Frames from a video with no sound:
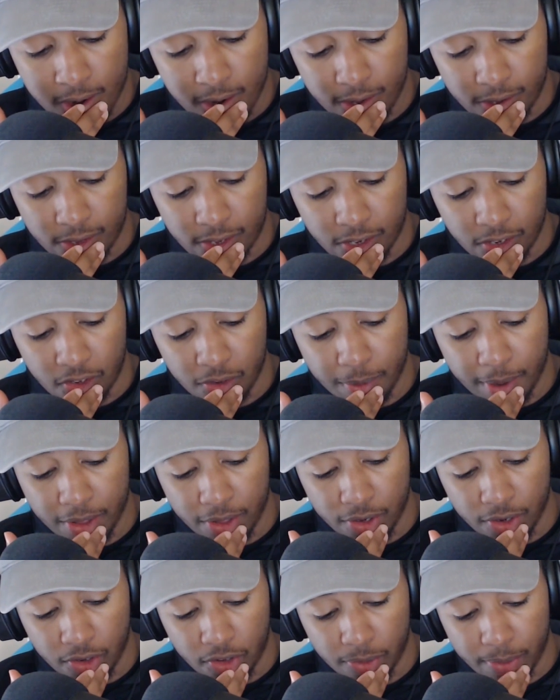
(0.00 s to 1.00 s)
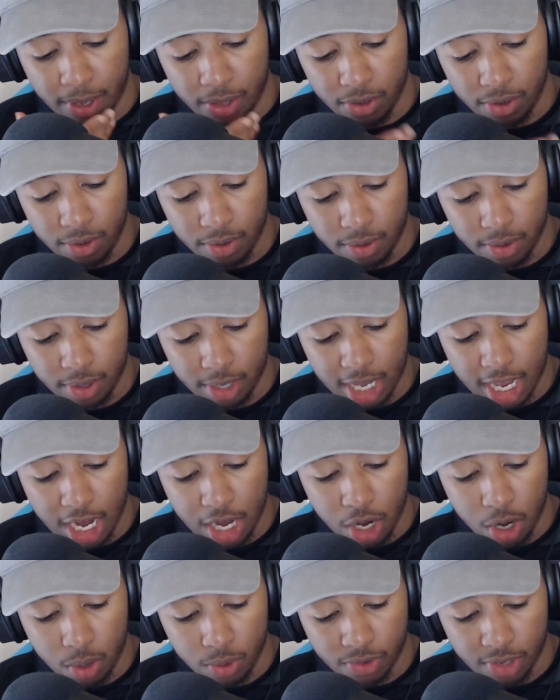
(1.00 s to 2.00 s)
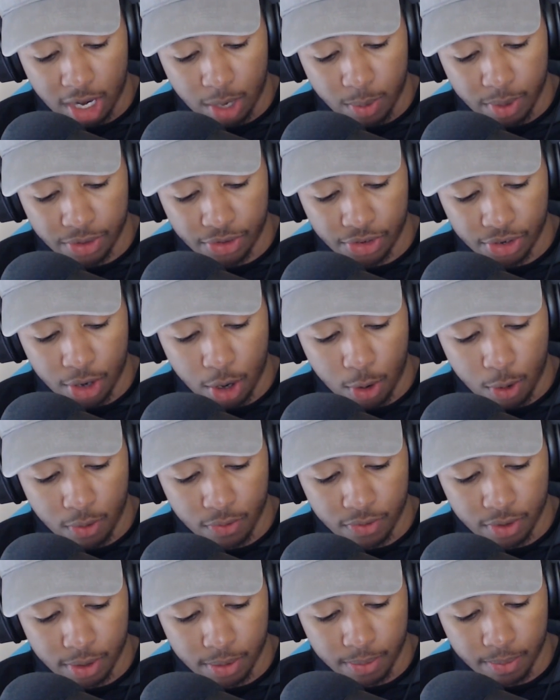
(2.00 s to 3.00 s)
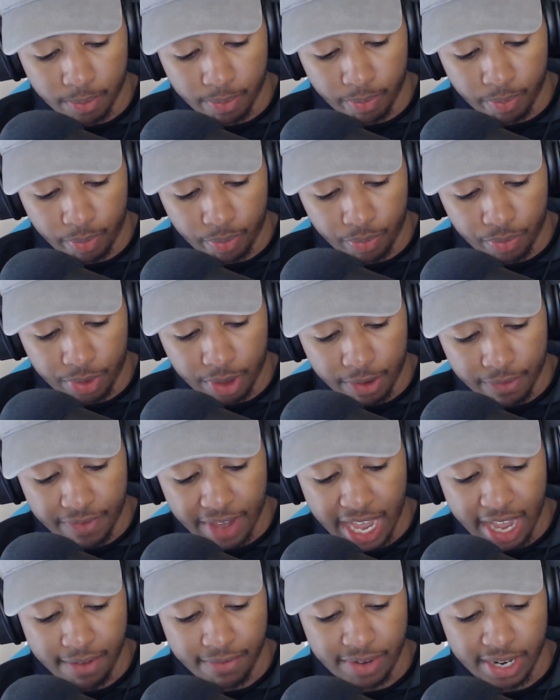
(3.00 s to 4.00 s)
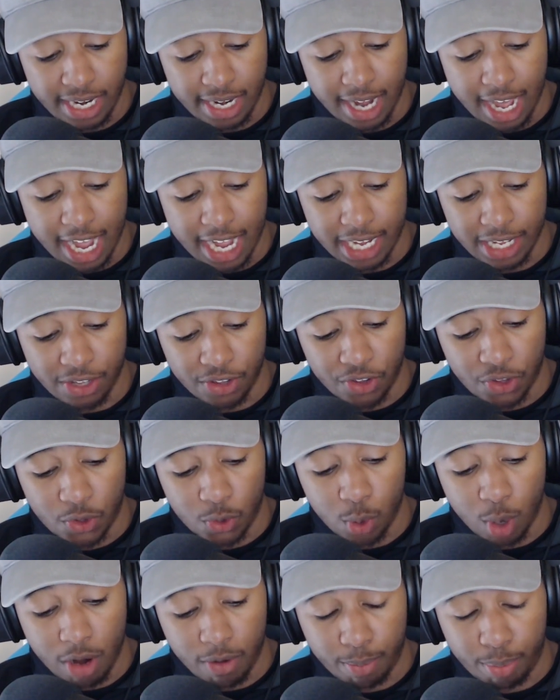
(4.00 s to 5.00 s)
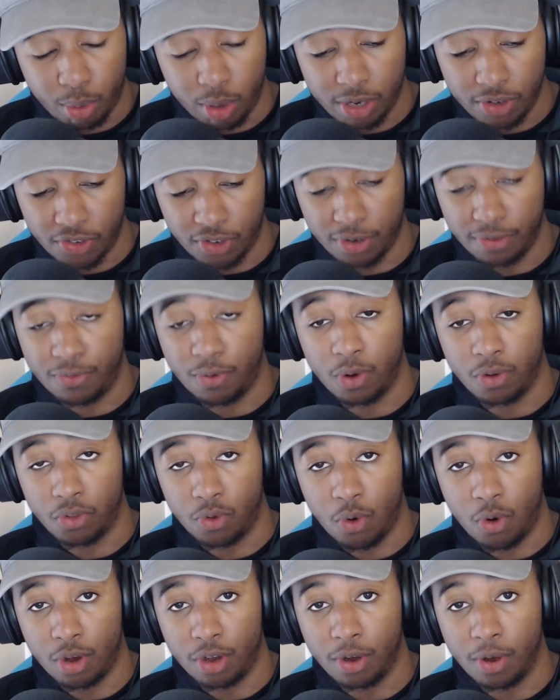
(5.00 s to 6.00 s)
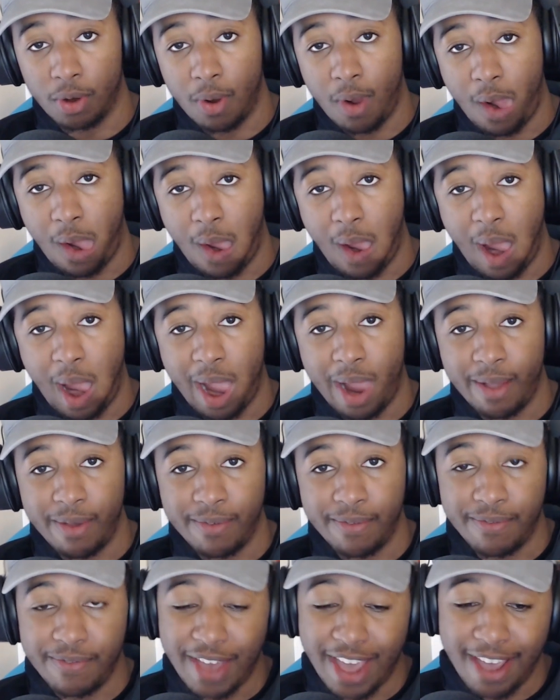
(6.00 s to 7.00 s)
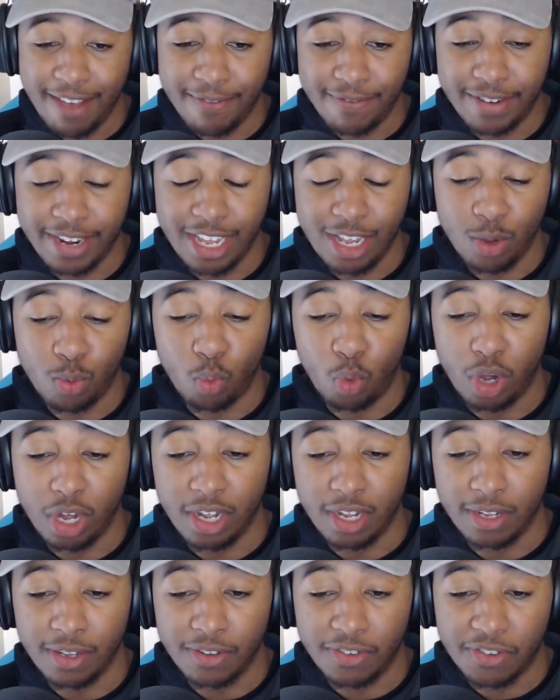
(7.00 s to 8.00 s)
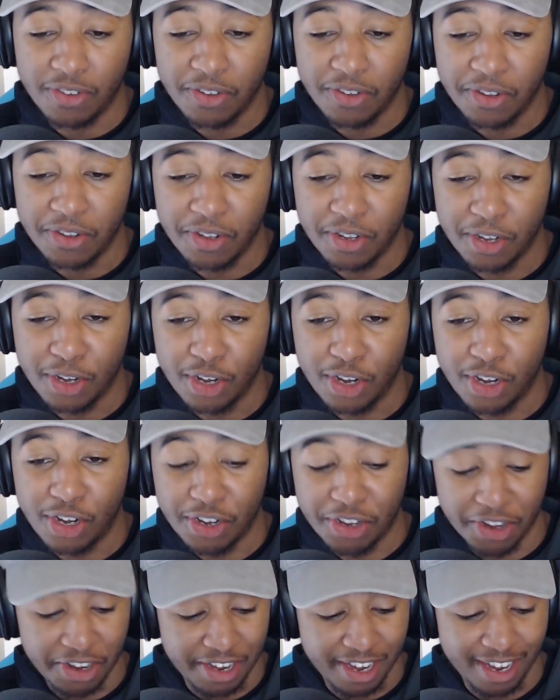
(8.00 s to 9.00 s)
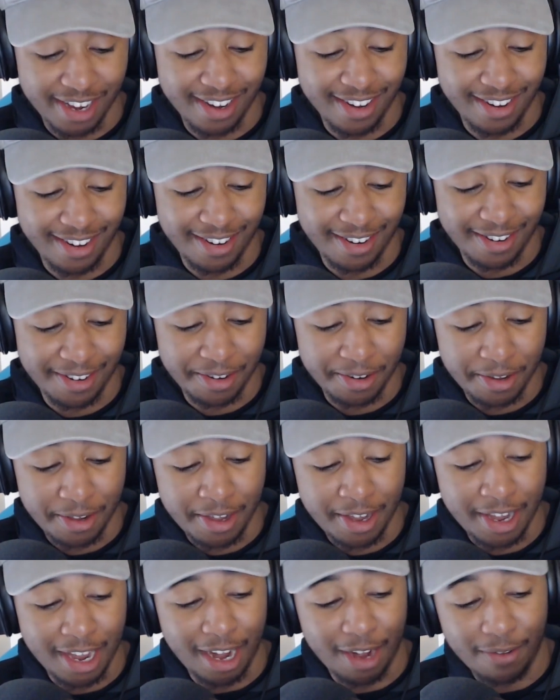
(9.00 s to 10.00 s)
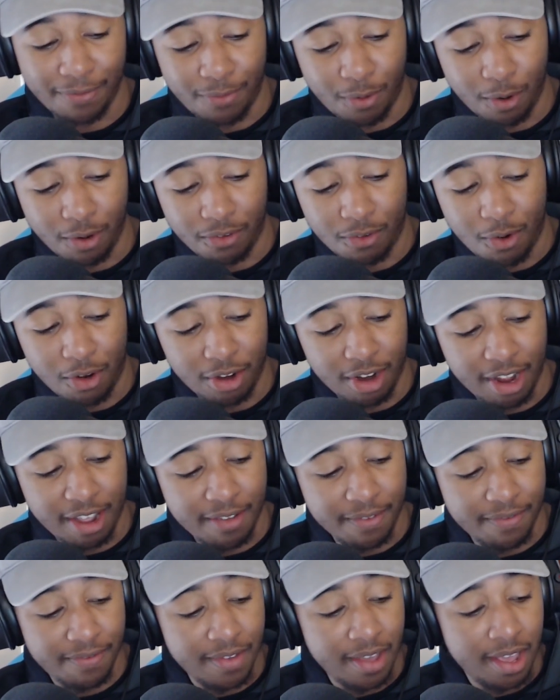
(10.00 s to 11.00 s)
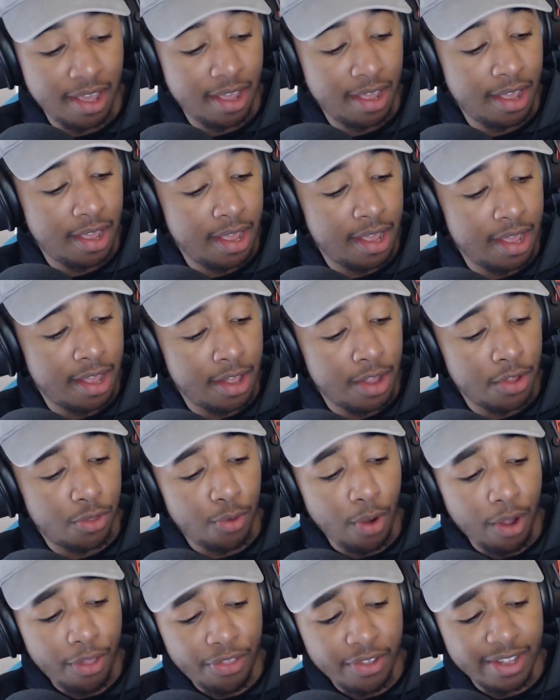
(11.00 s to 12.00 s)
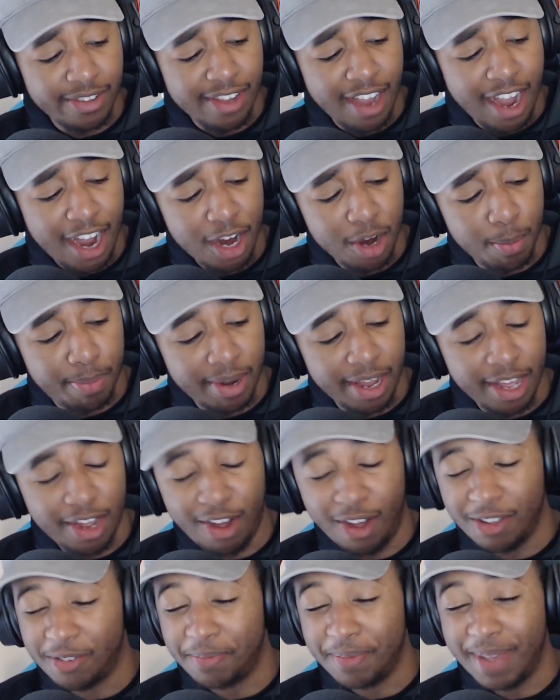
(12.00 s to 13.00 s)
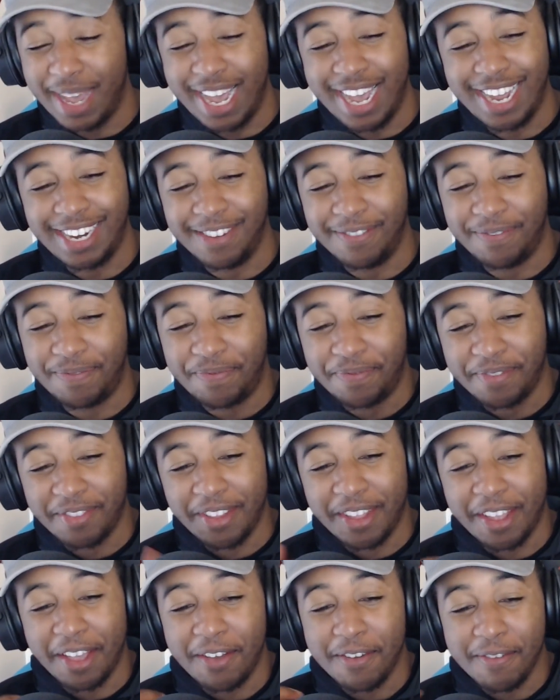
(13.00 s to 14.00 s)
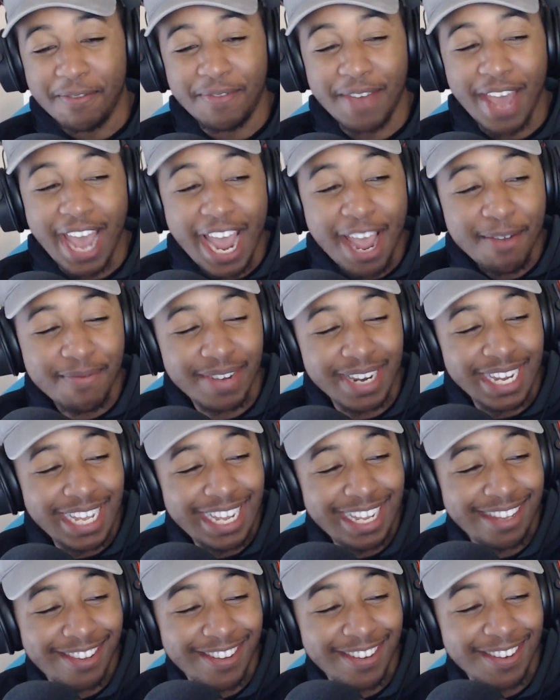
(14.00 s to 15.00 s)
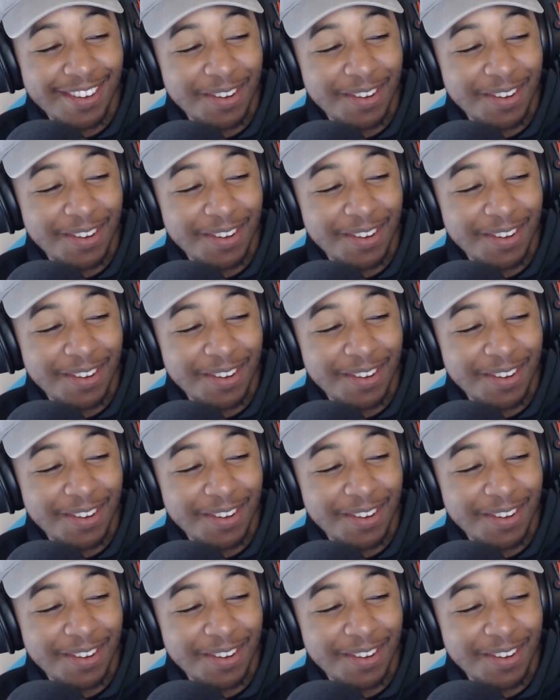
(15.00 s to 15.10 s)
see, some other key notes that I want to go over. Van Vliet had 12 points in the fourth quarter. Van Vliet was cooking in the fourth quarter, and throughout the entire playoffs, man, Van Vliet,